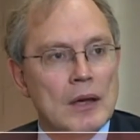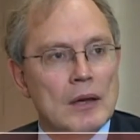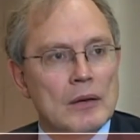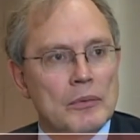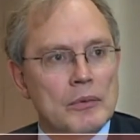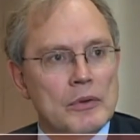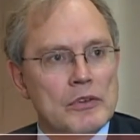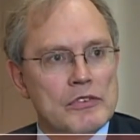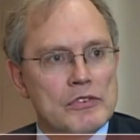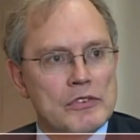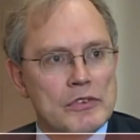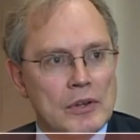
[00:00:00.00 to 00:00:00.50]

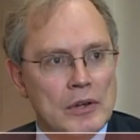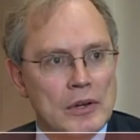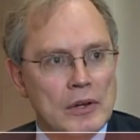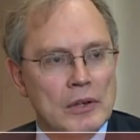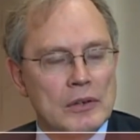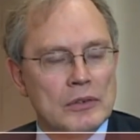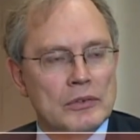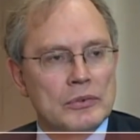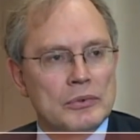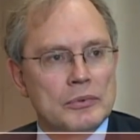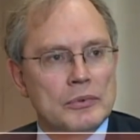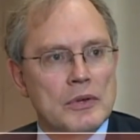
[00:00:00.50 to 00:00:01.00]
We
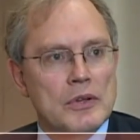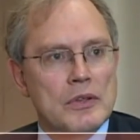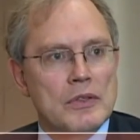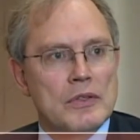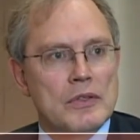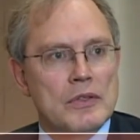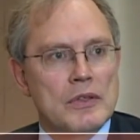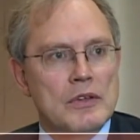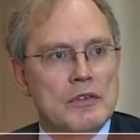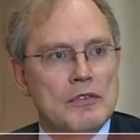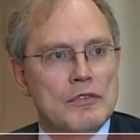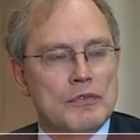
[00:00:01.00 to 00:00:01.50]
start with
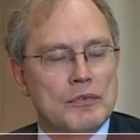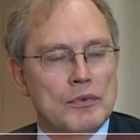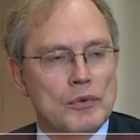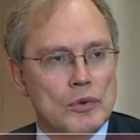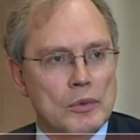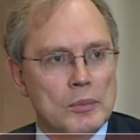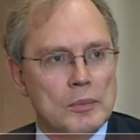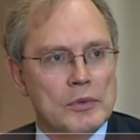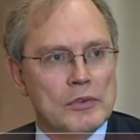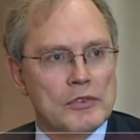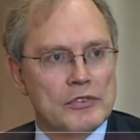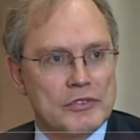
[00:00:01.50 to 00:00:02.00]
the
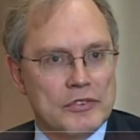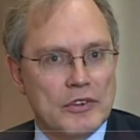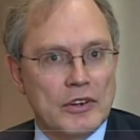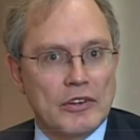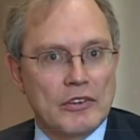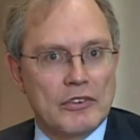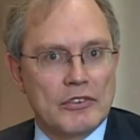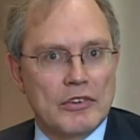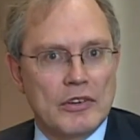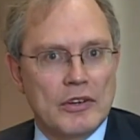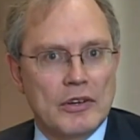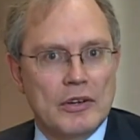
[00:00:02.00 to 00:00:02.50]
formal
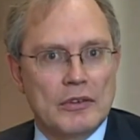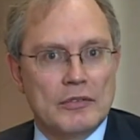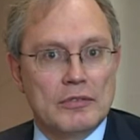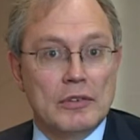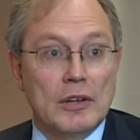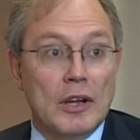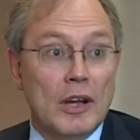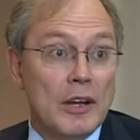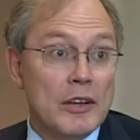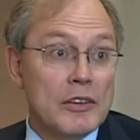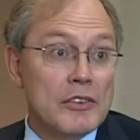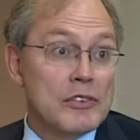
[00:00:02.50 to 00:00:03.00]
structure of
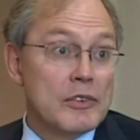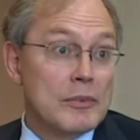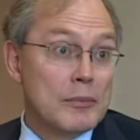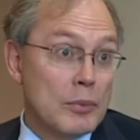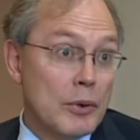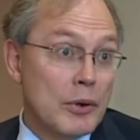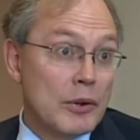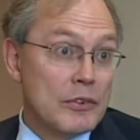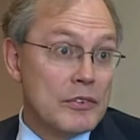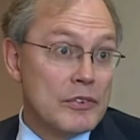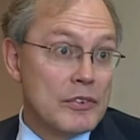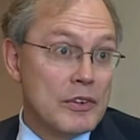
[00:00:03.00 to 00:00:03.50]
lines and
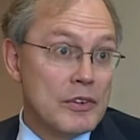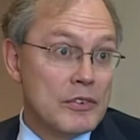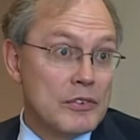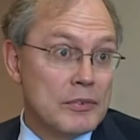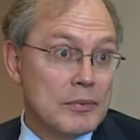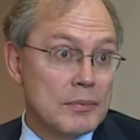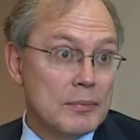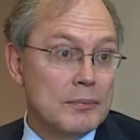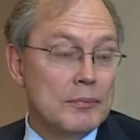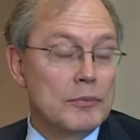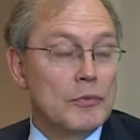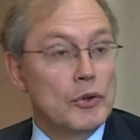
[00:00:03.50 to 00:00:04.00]
boxes,
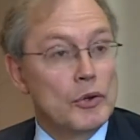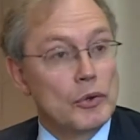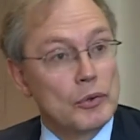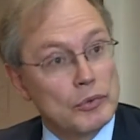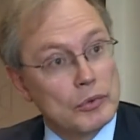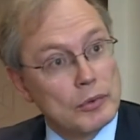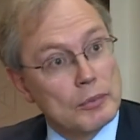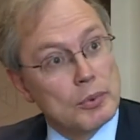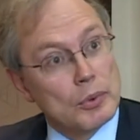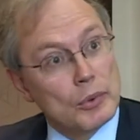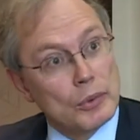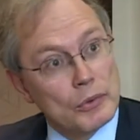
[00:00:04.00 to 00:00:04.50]
who
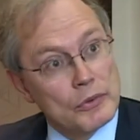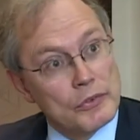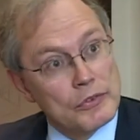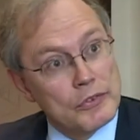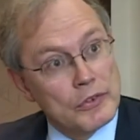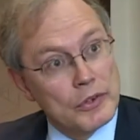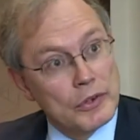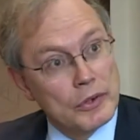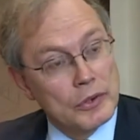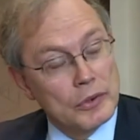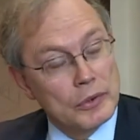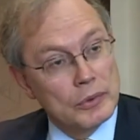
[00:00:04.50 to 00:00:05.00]
reports
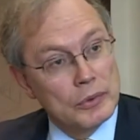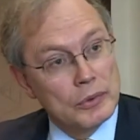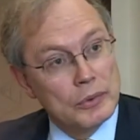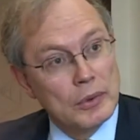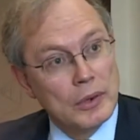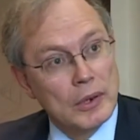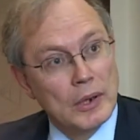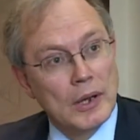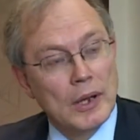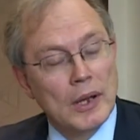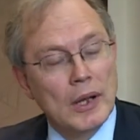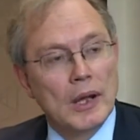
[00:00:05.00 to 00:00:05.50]
to
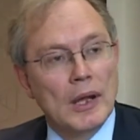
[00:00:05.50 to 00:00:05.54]
who,